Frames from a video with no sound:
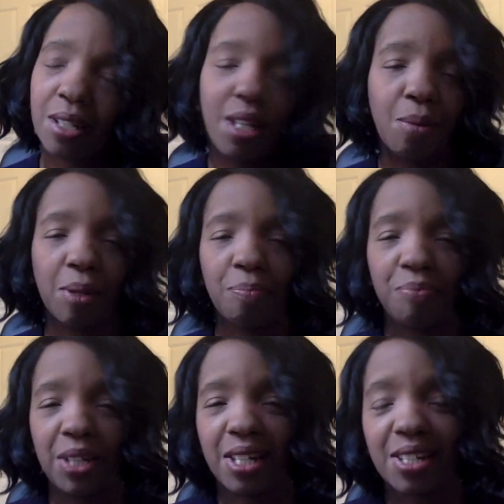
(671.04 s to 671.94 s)
Anyway,
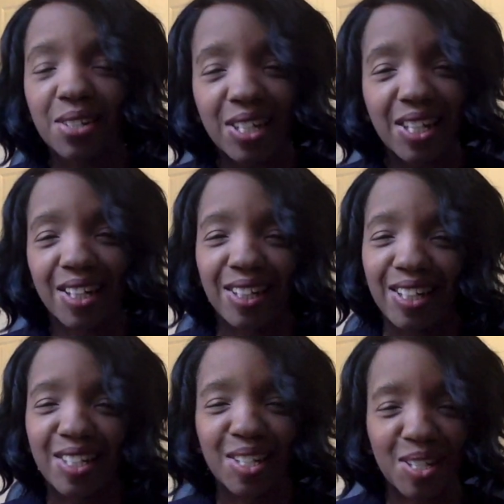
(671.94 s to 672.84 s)
so I see it
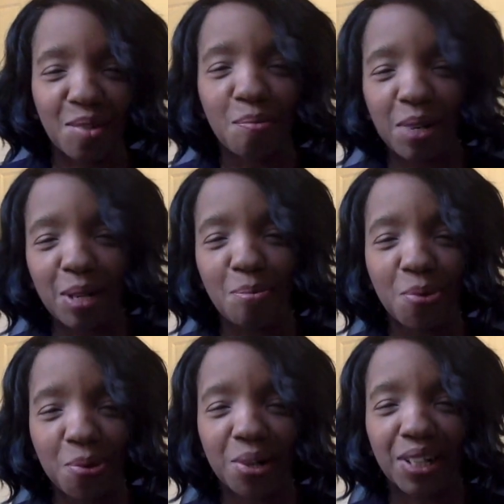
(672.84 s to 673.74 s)
leads to so many
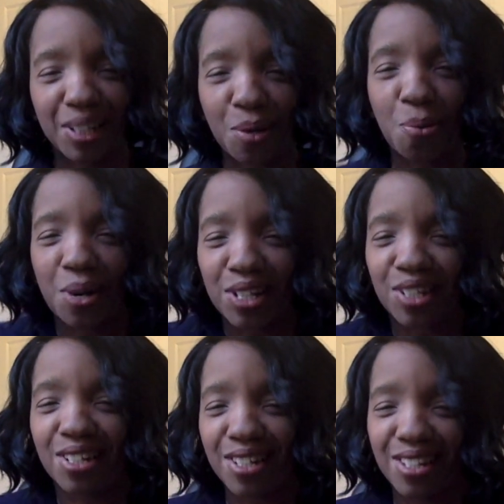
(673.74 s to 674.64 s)
more
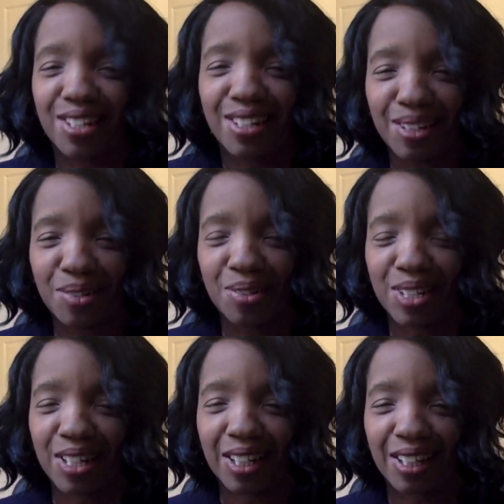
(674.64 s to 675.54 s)
questions.
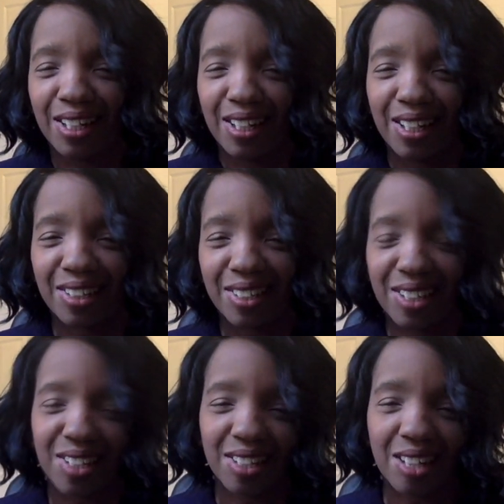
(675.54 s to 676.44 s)
It's like,
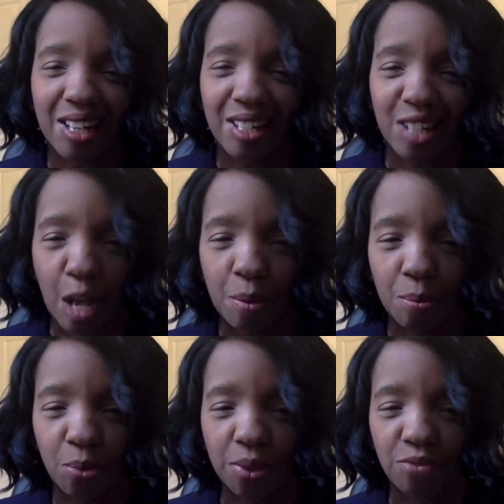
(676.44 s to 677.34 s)
this is not a stopping
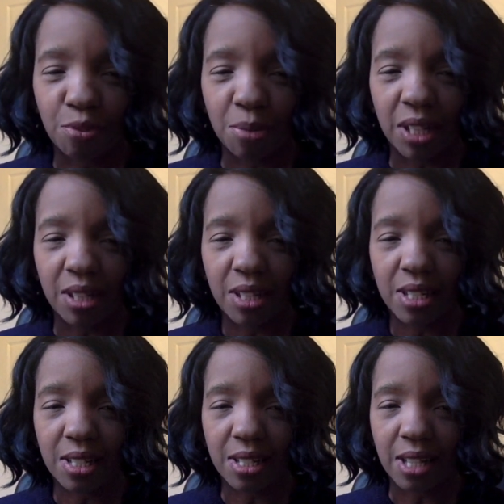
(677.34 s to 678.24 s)
point for me.
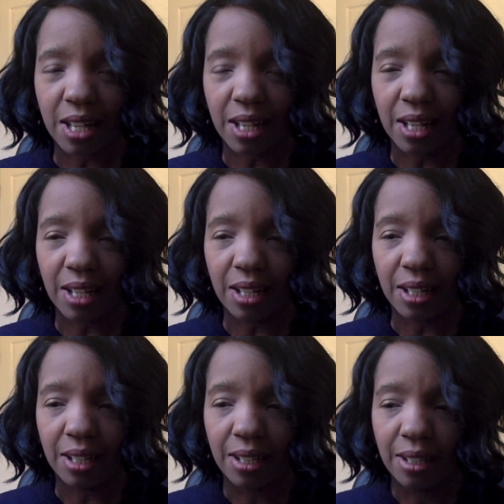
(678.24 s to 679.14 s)
This is
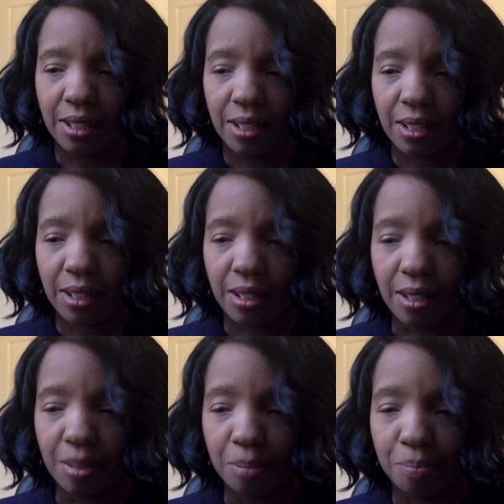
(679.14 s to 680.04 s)

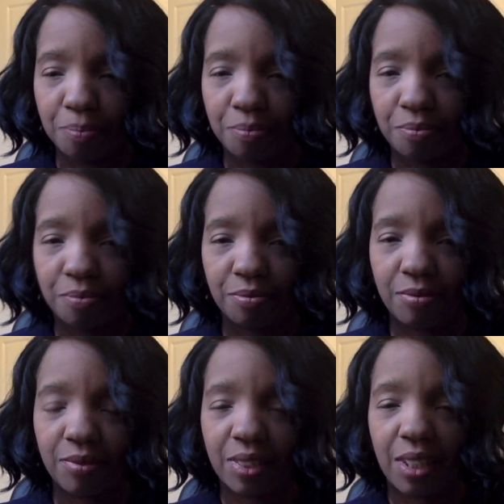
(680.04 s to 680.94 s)
um,
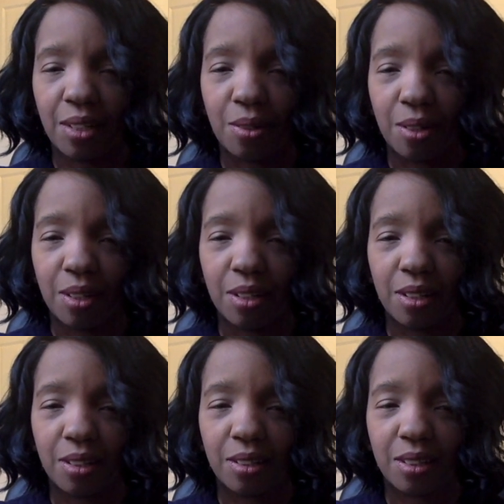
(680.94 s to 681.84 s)

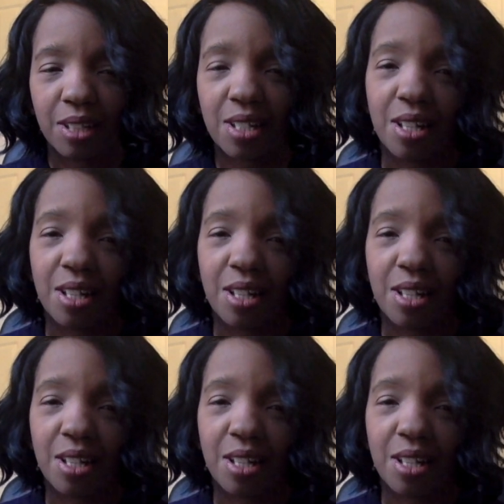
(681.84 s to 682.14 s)
a